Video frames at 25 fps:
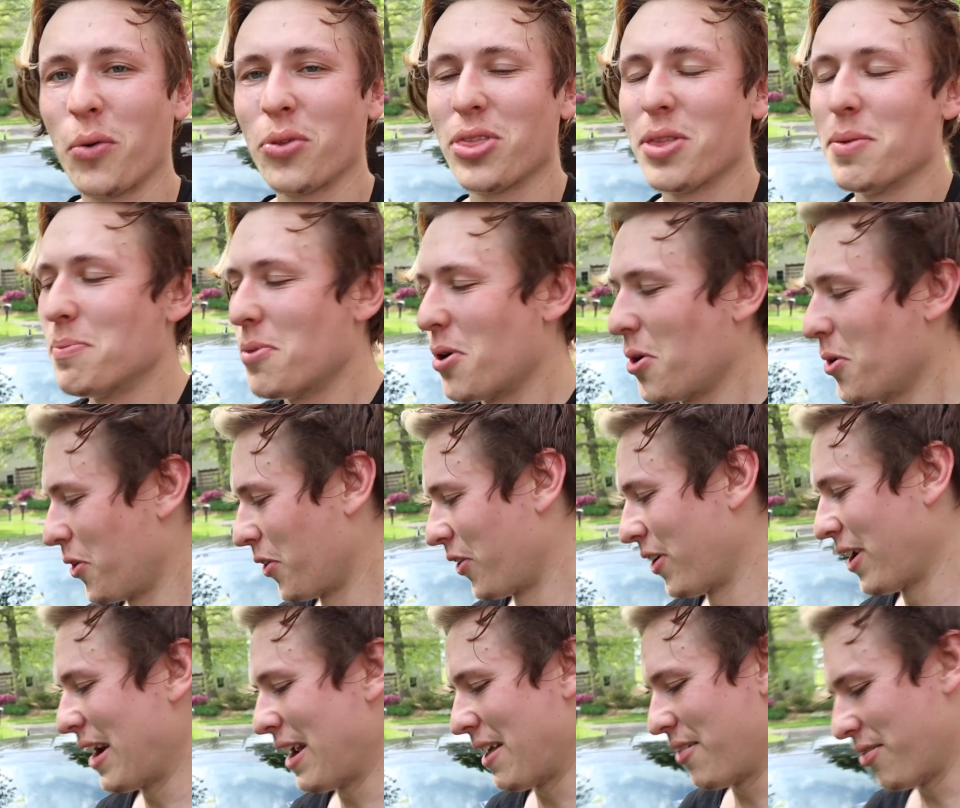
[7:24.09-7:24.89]
the motor
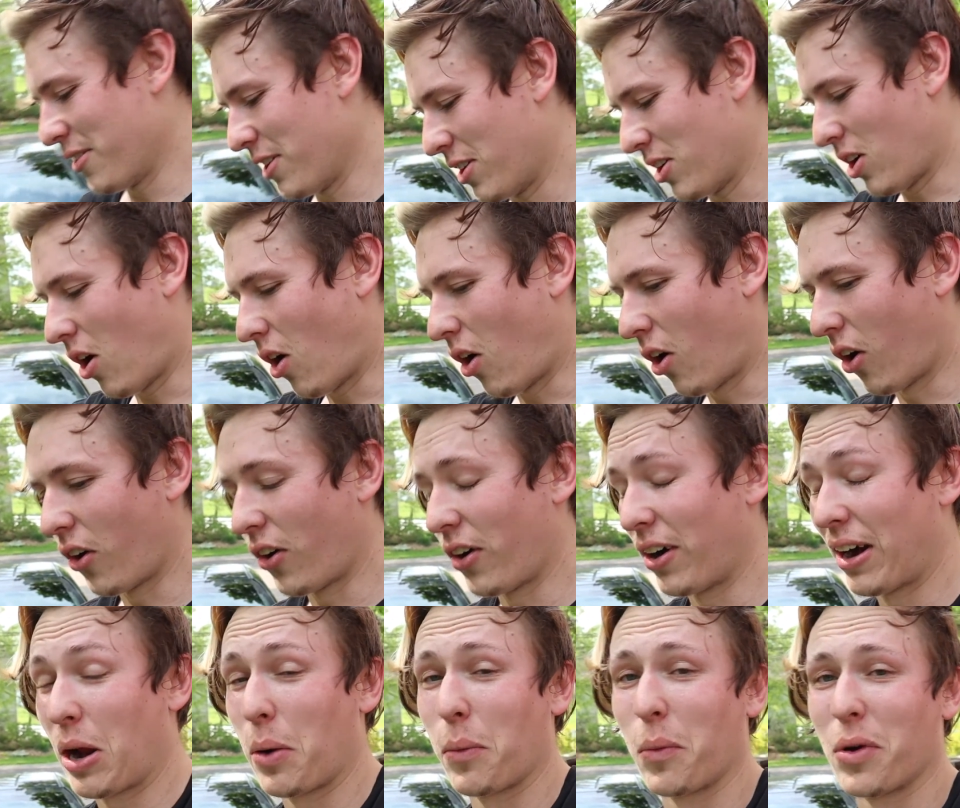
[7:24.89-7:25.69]
in the car,
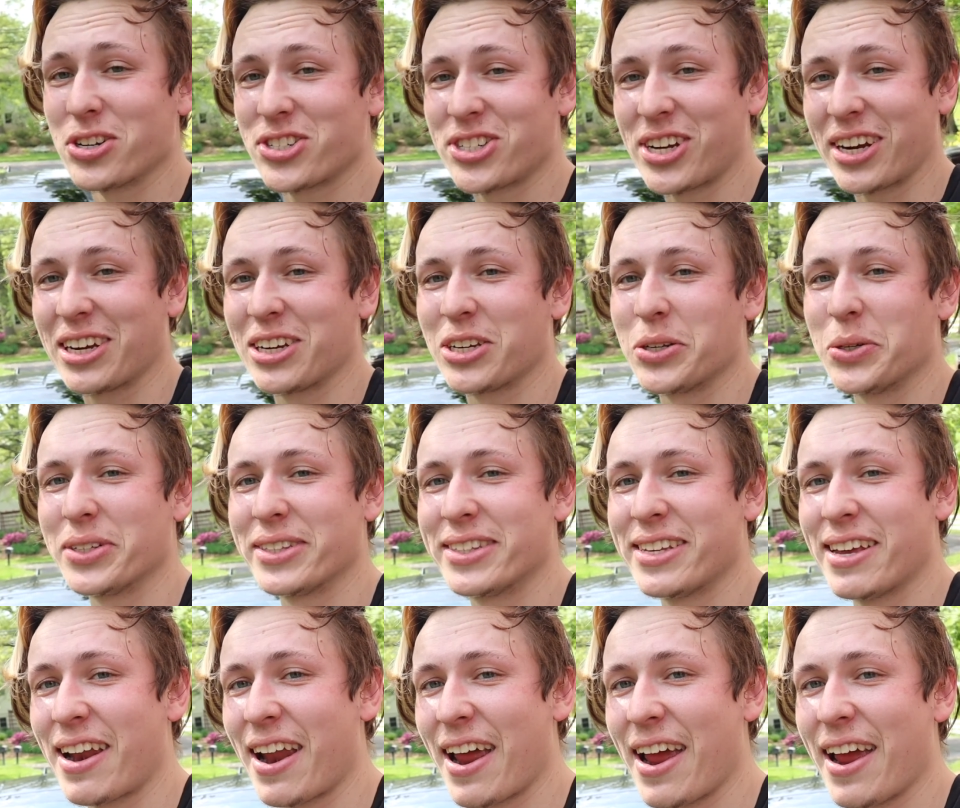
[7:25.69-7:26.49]
and I wish I could do it
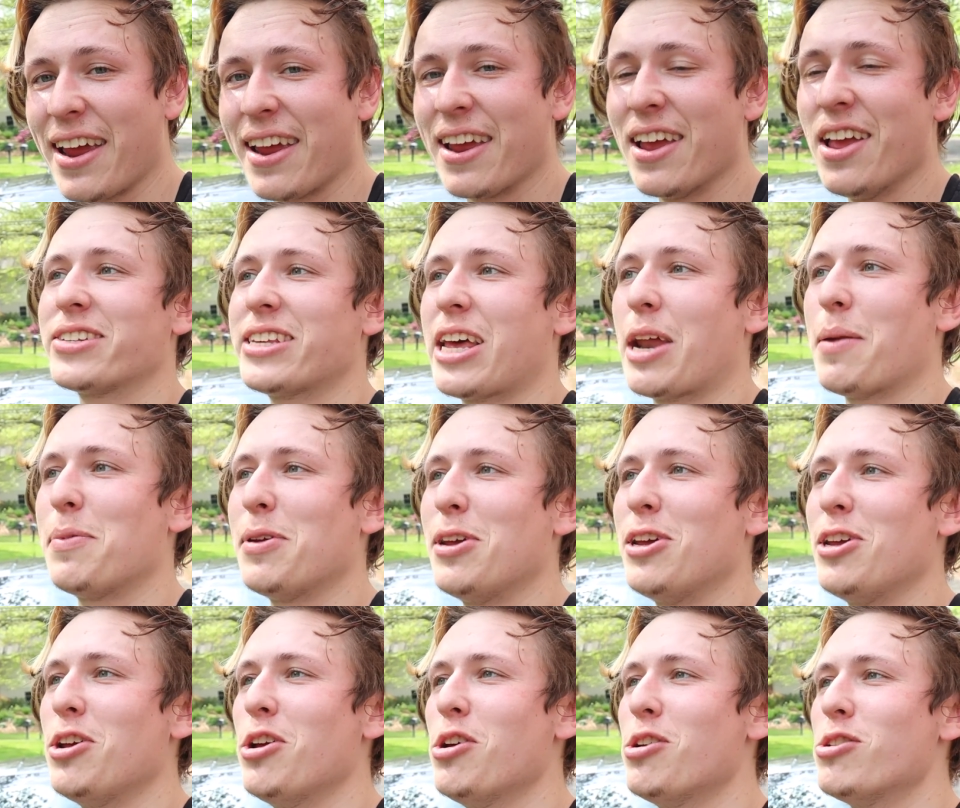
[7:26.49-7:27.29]
today because that'd
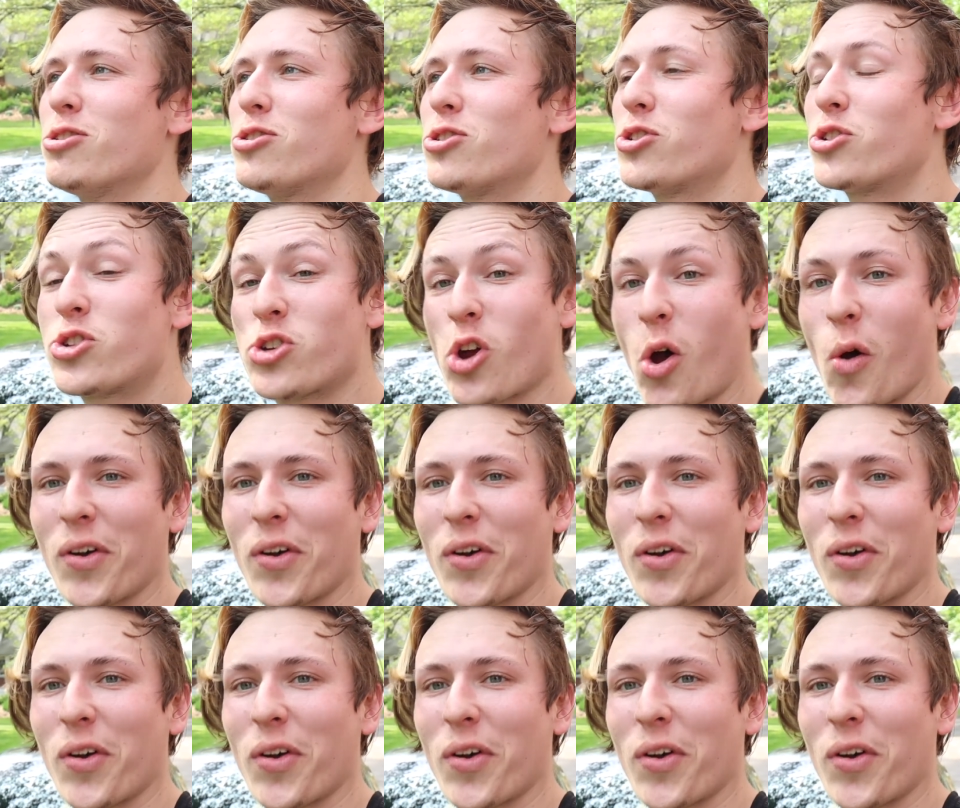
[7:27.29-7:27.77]
be so